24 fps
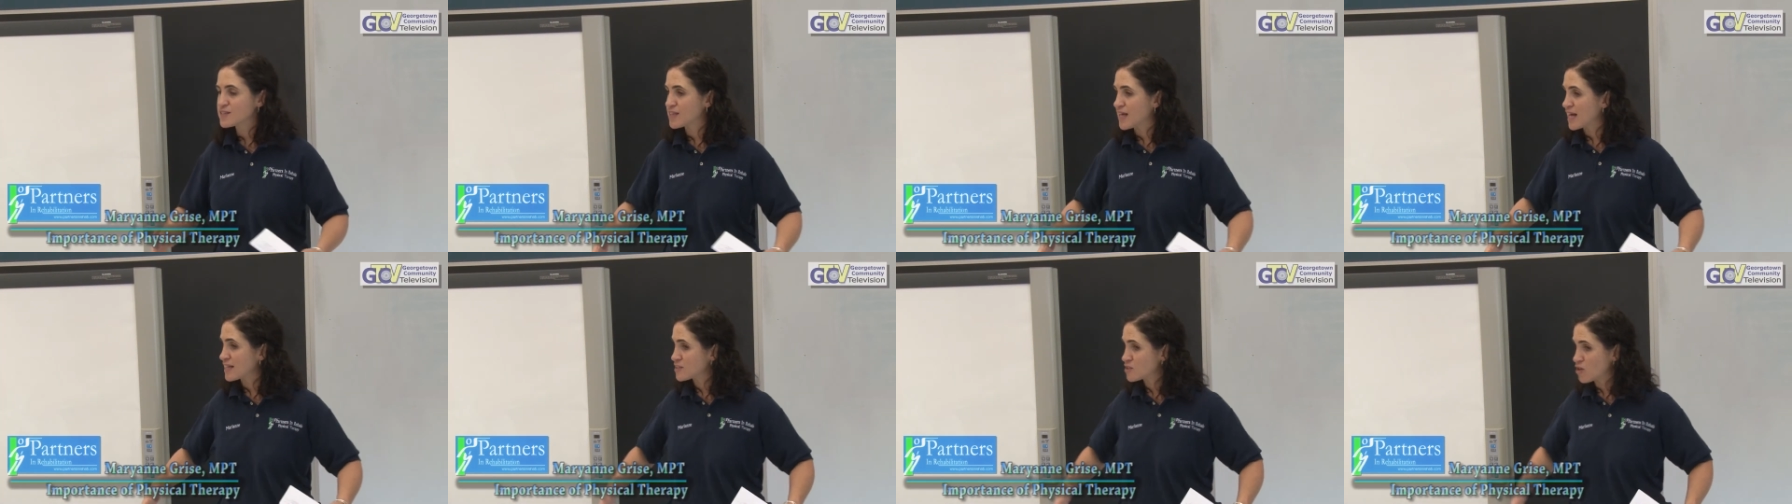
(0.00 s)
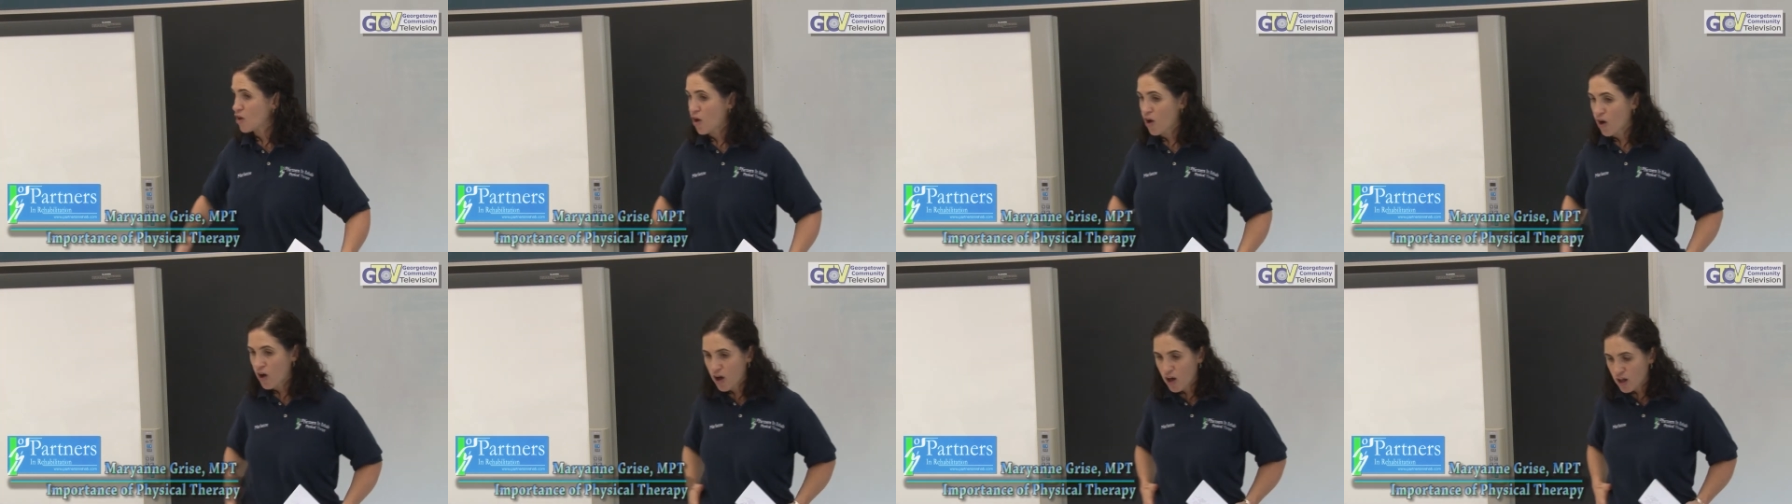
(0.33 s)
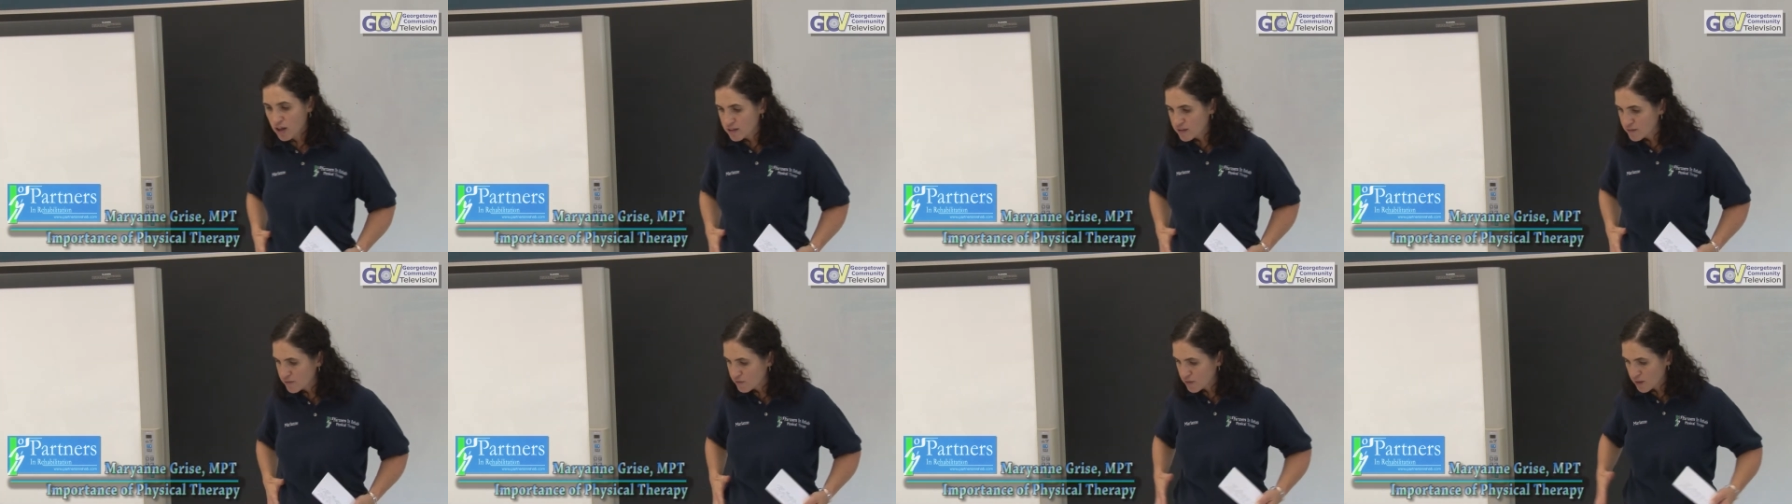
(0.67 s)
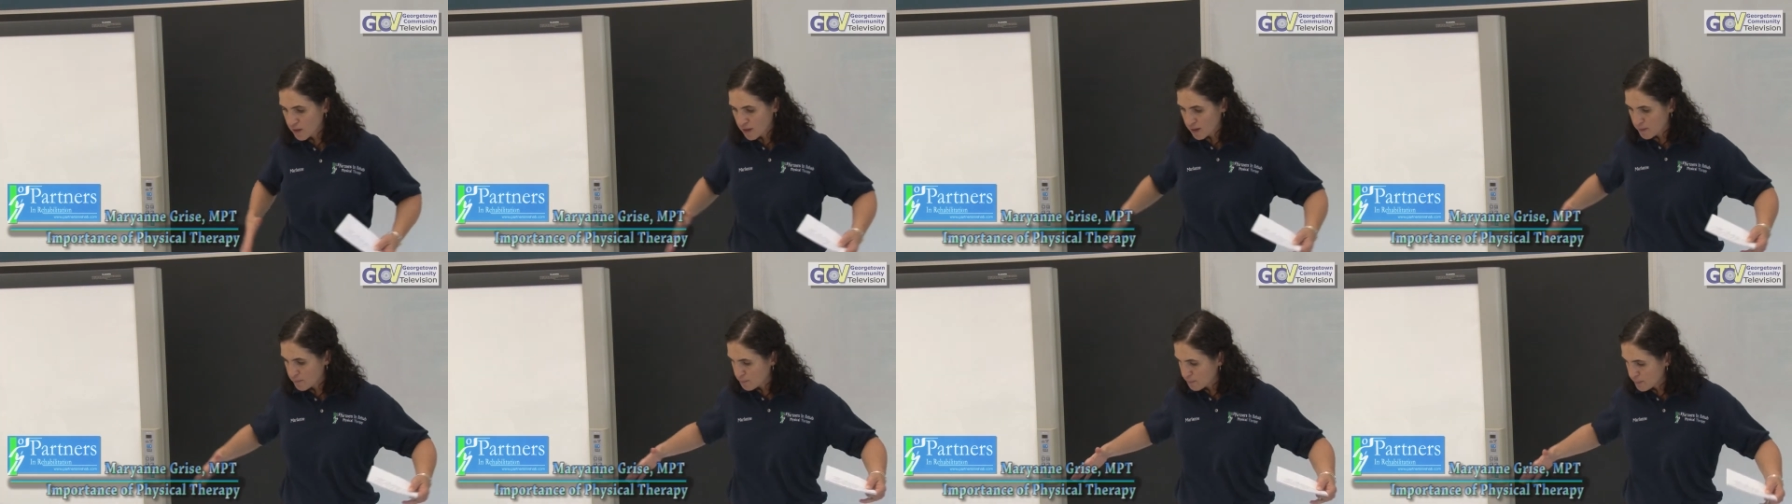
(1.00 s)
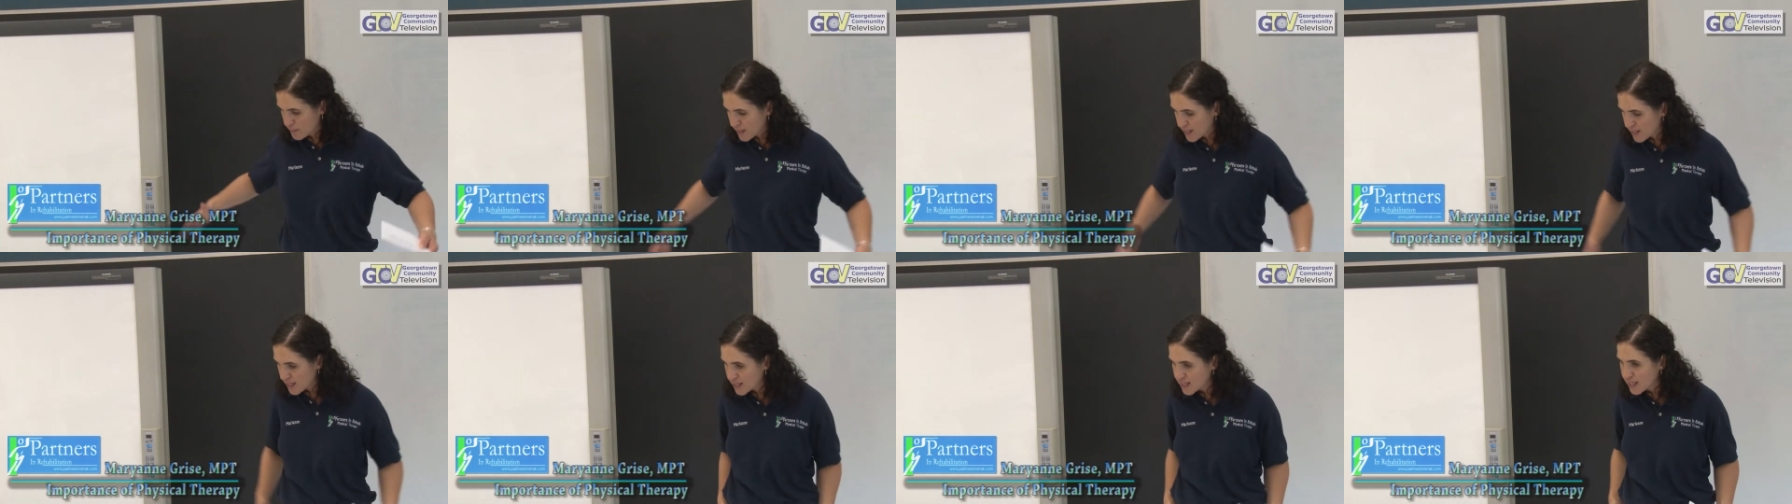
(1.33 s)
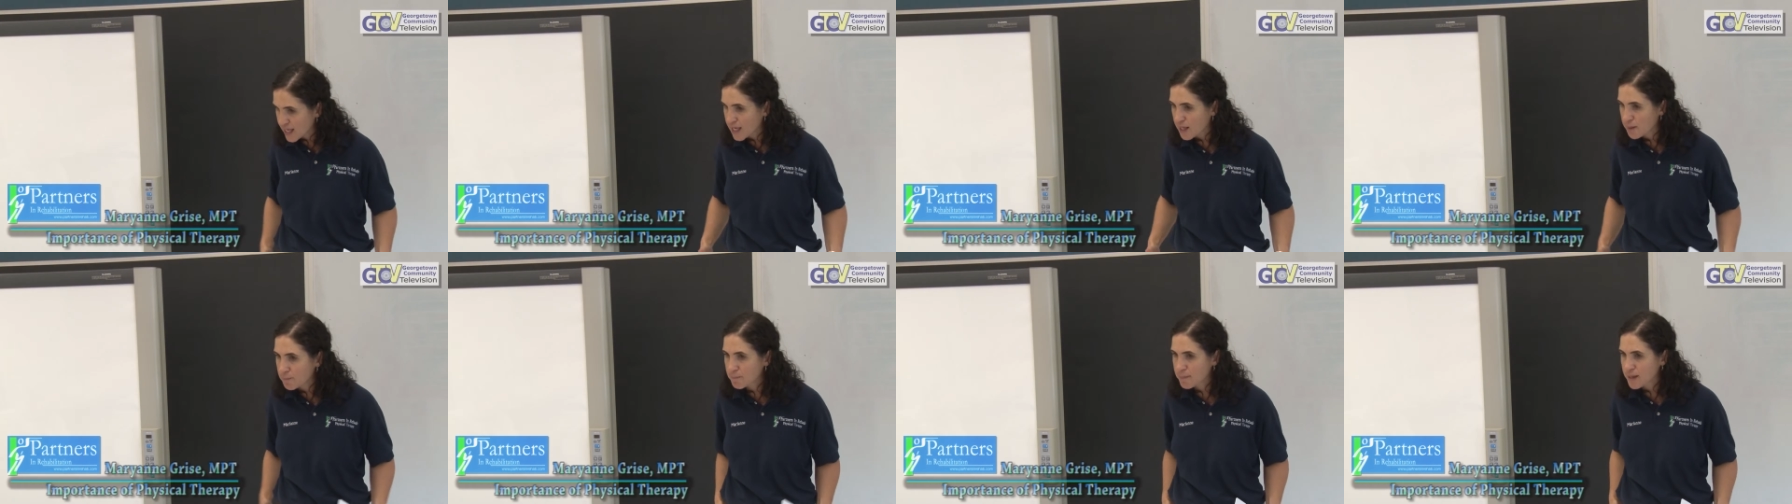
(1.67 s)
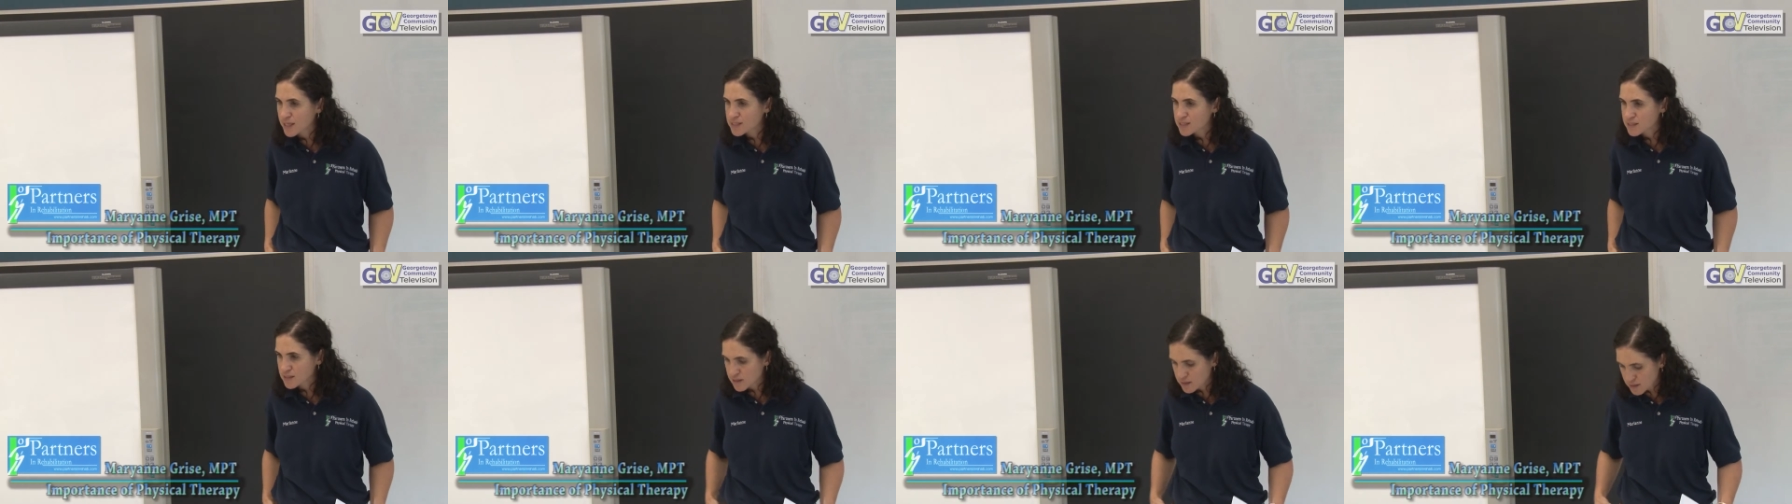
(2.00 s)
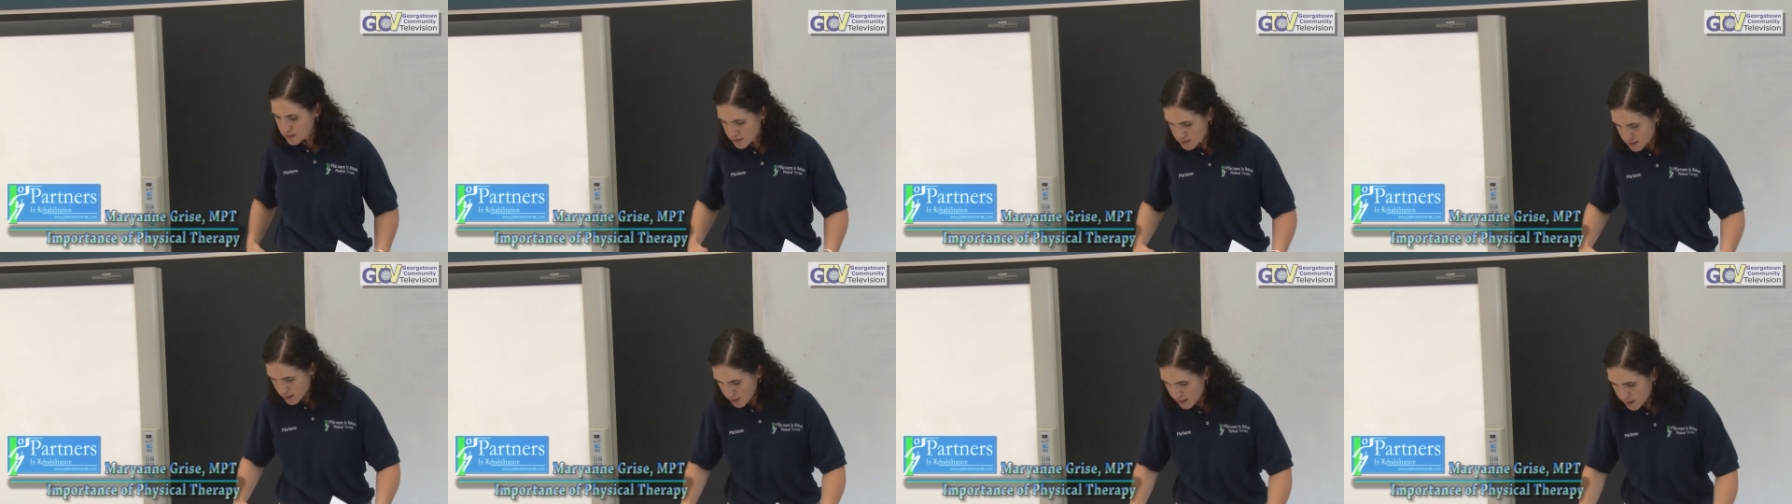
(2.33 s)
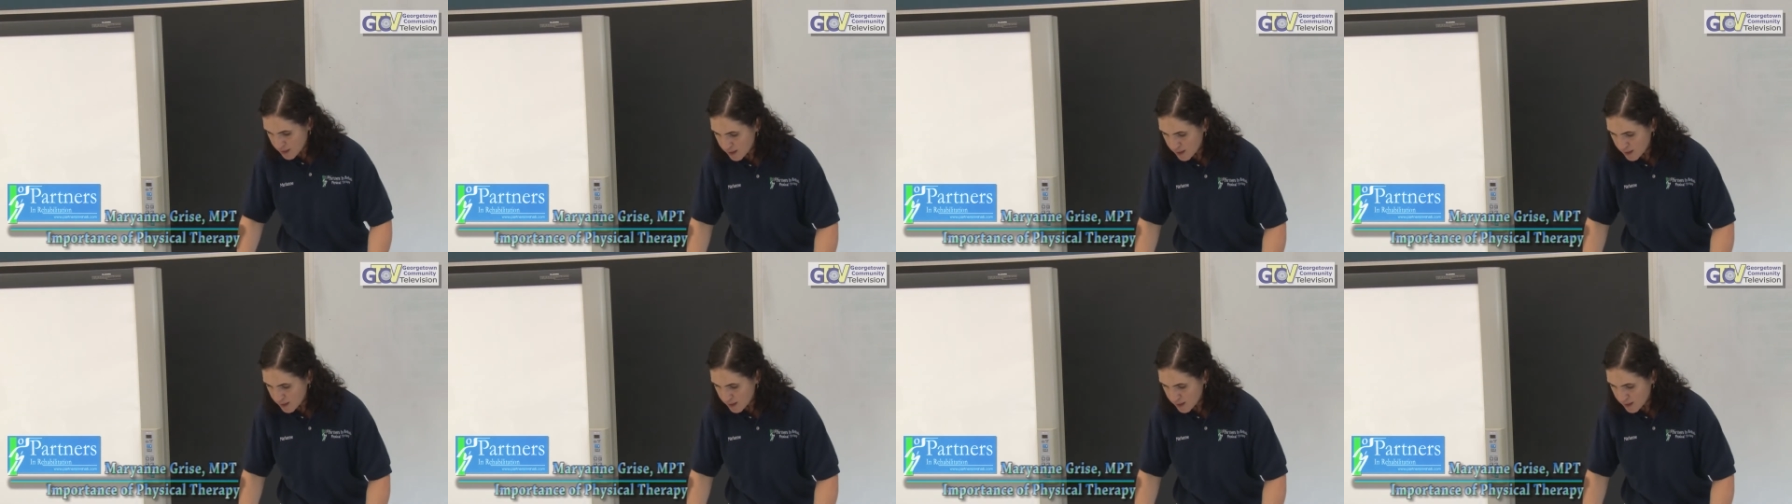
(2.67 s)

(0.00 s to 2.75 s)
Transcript: that's all of the big hip muscles,